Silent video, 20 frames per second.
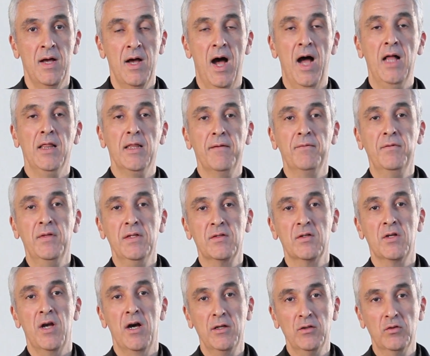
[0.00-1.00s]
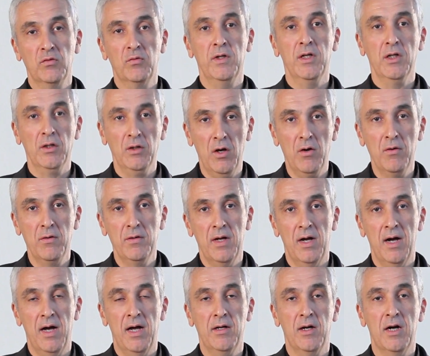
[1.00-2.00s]
I left this country alone
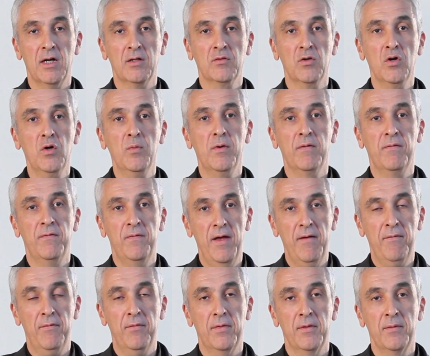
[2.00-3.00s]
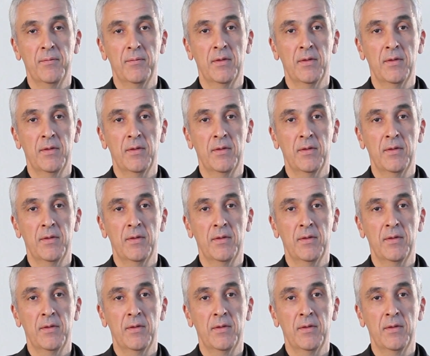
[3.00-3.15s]
on October 5th,